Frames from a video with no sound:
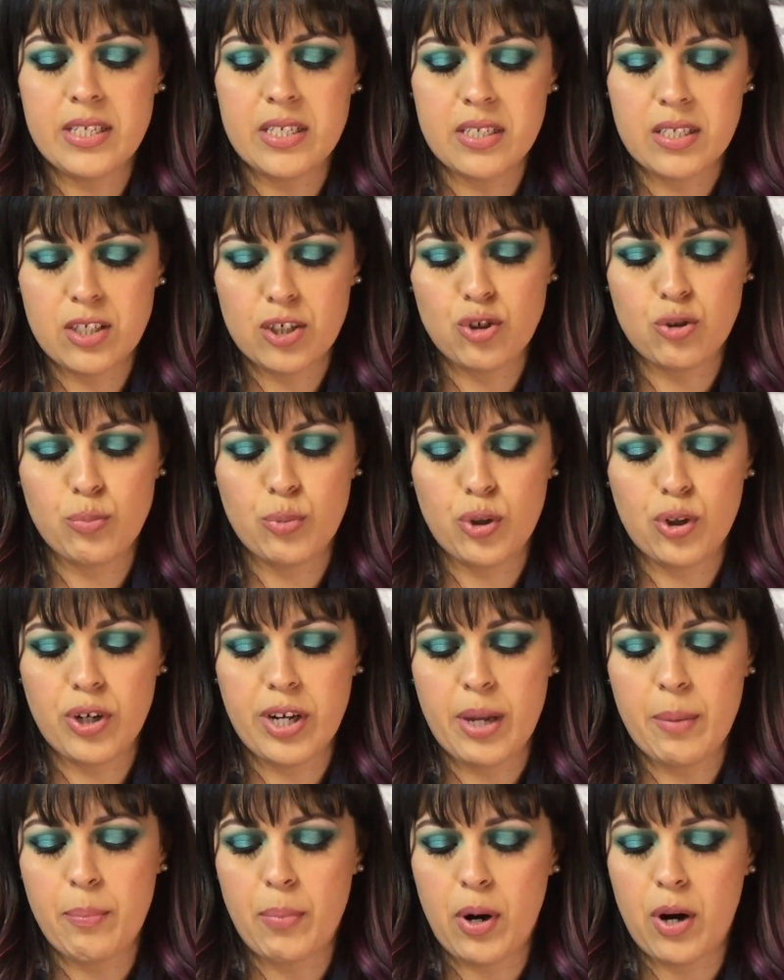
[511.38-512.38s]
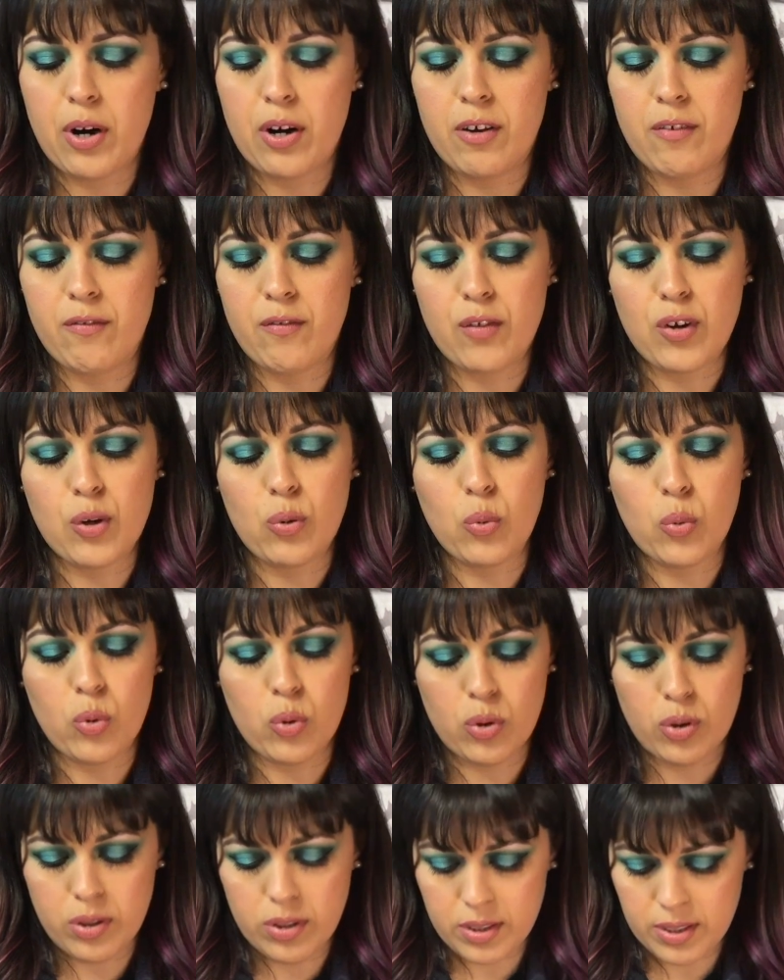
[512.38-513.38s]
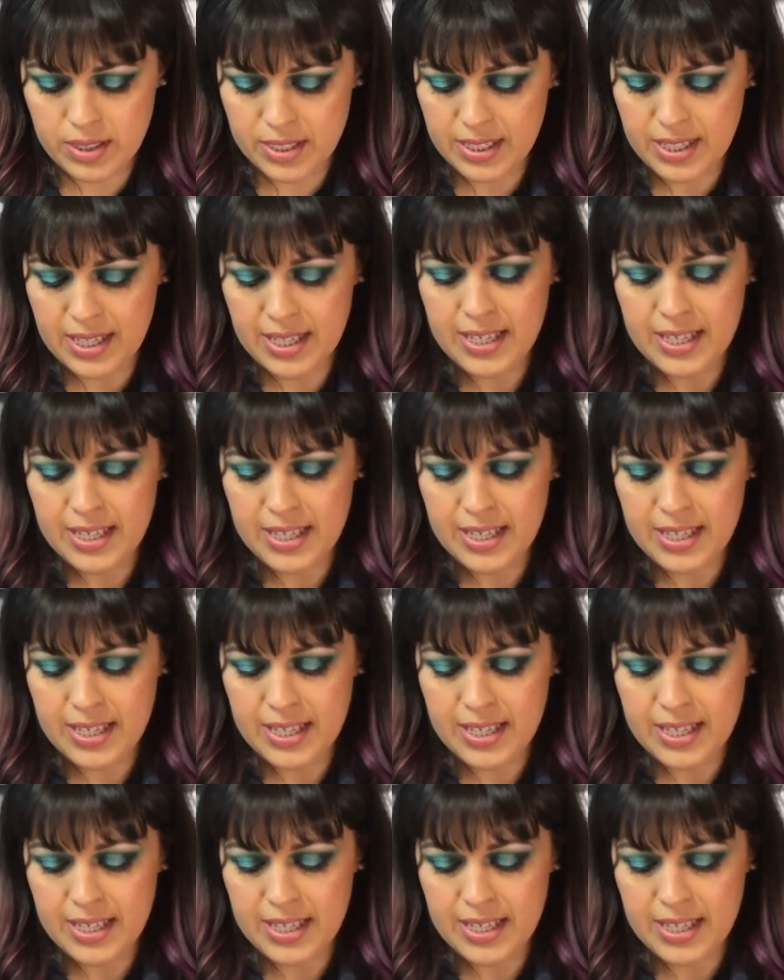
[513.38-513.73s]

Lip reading: Tilbury Bar of Gold.